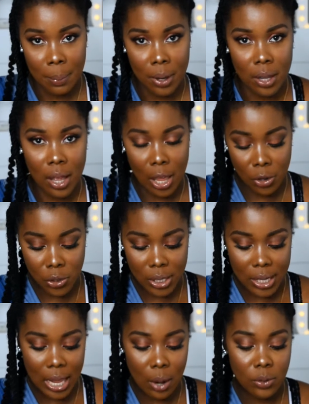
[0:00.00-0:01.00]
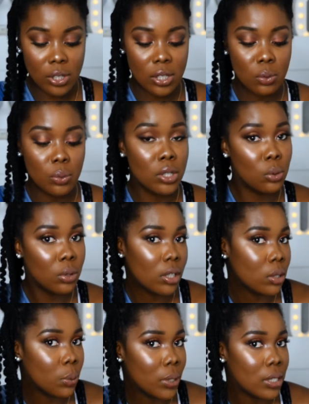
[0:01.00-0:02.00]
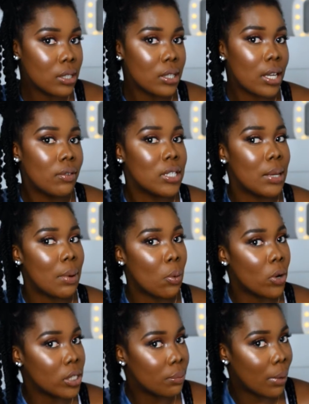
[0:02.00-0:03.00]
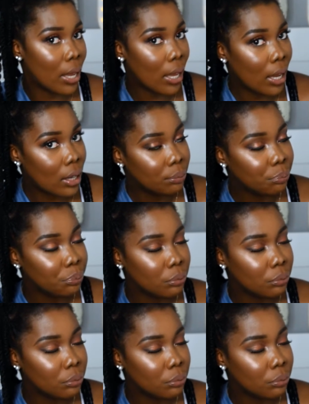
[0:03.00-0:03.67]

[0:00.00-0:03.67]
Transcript: But usually I'll just redo the twist every time I wash my hair.